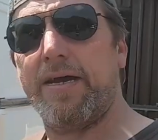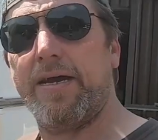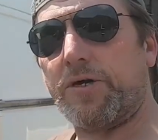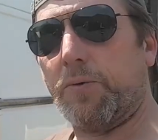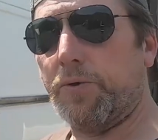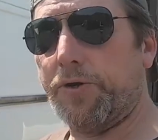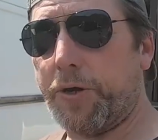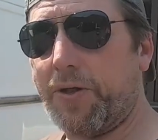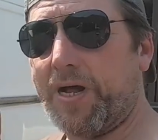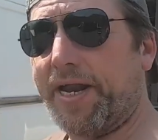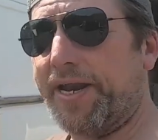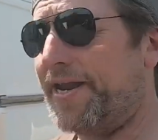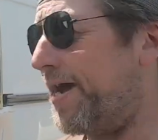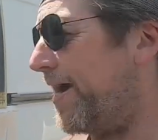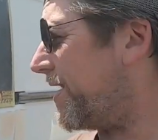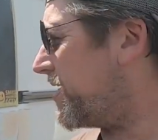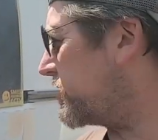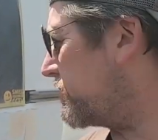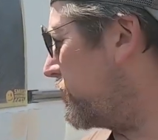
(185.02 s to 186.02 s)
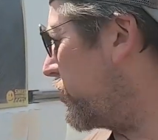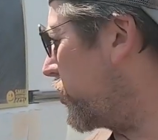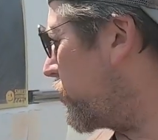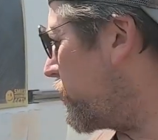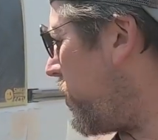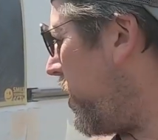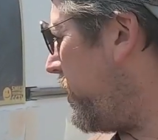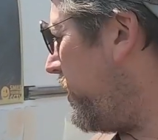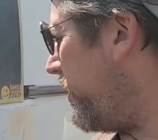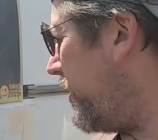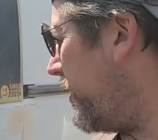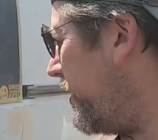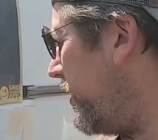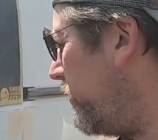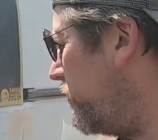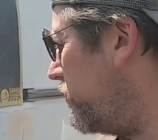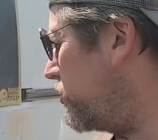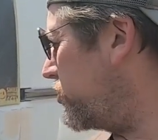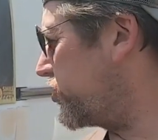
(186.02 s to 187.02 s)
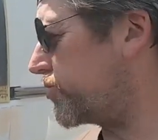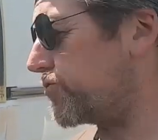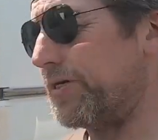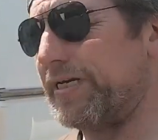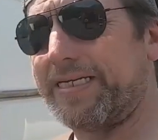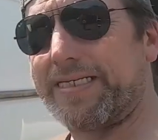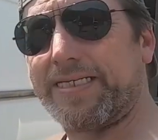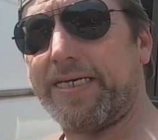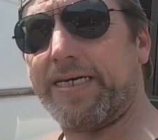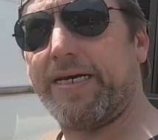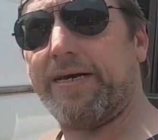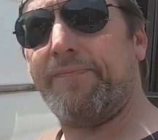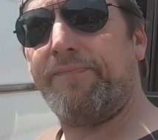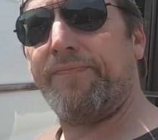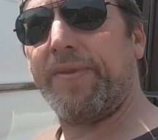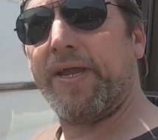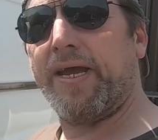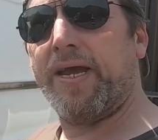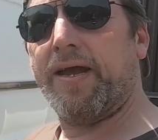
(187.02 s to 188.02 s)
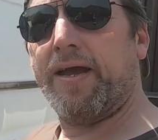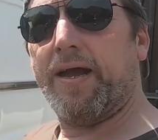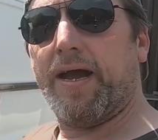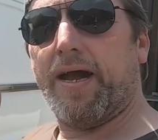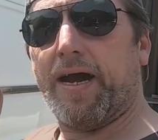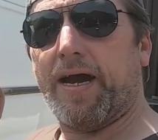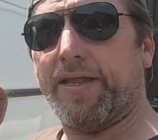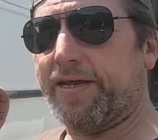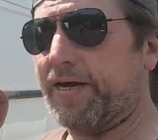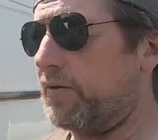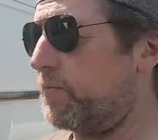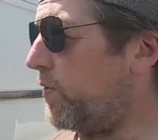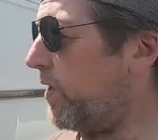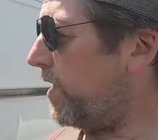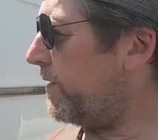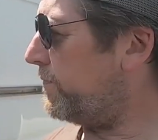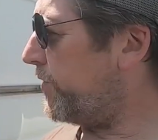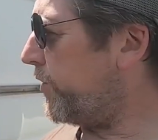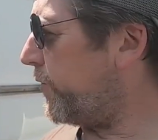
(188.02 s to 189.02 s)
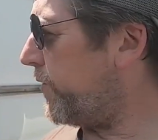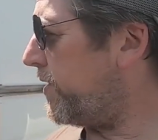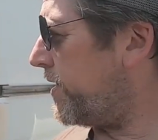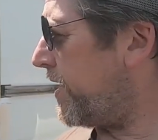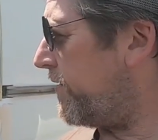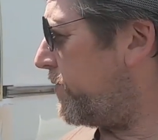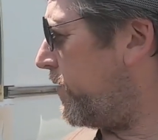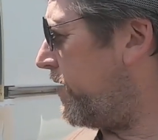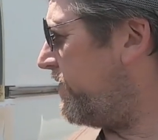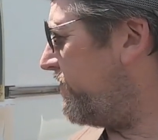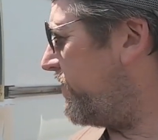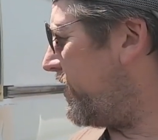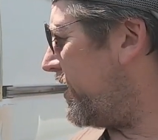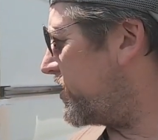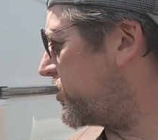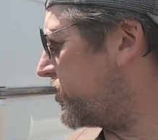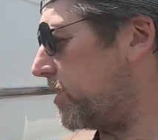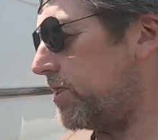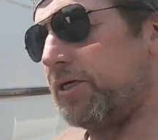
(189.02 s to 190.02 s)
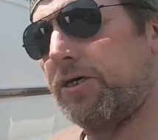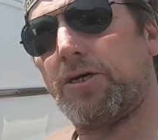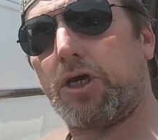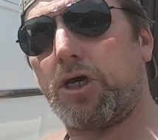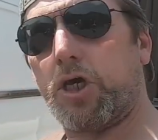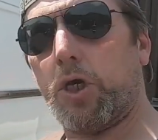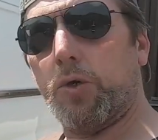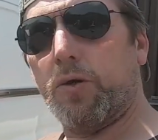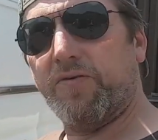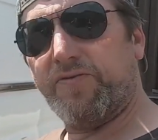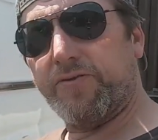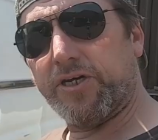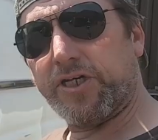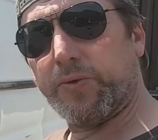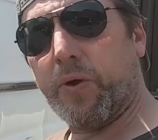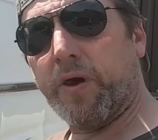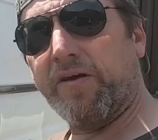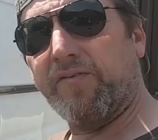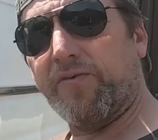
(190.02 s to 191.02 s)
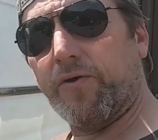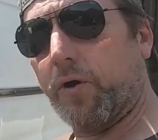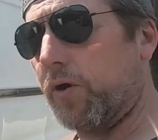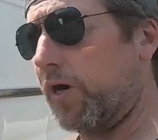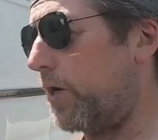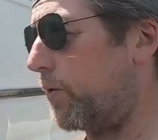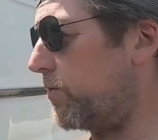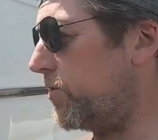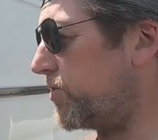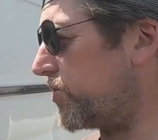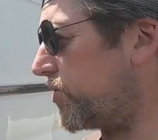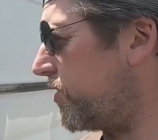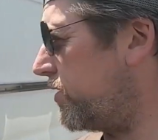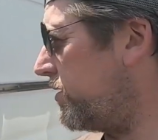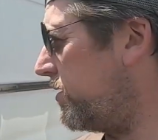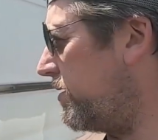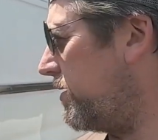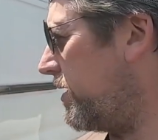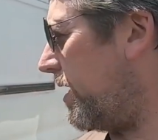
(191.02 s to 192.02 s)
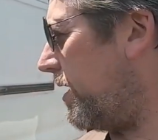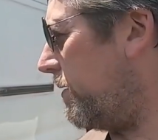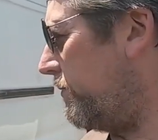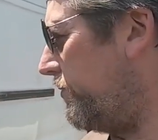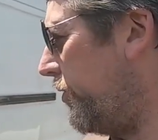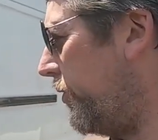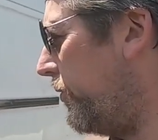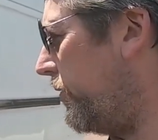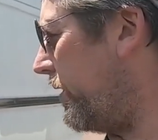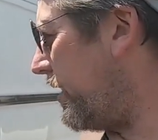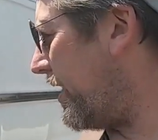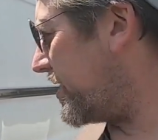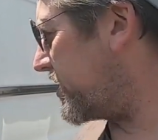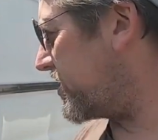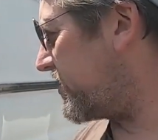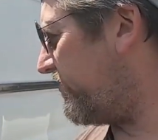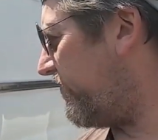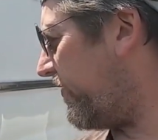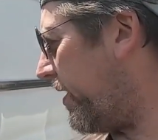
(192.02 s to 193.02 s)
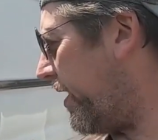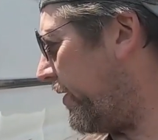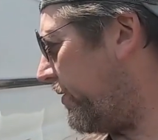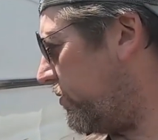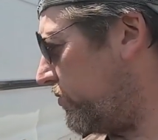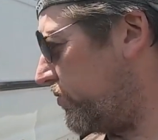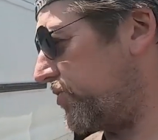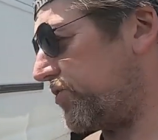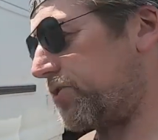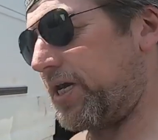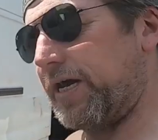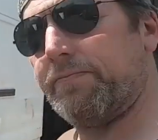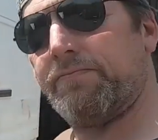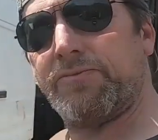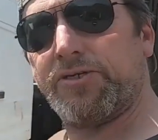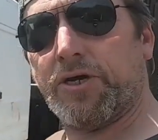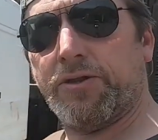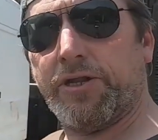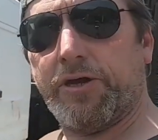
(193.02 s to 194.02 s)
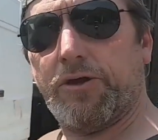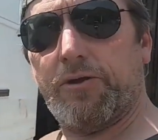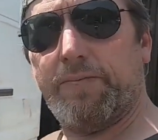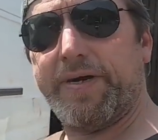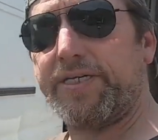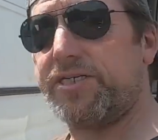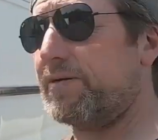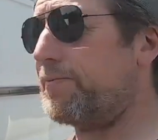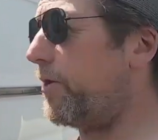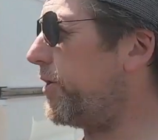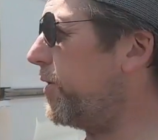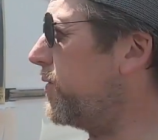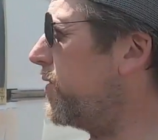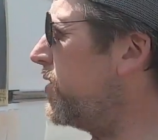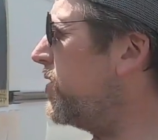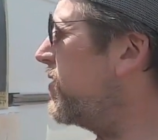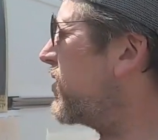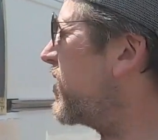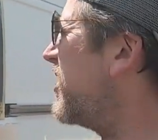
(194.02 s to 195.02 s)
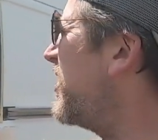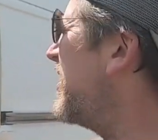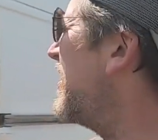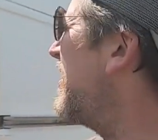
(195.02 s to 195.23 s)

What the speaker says: So we'll do that next. I'm going to grind it out, treat it, and then while I'm doing that, waiting for that to cure for the 24 hours, I'll do the last final skims on the other bits of bodywork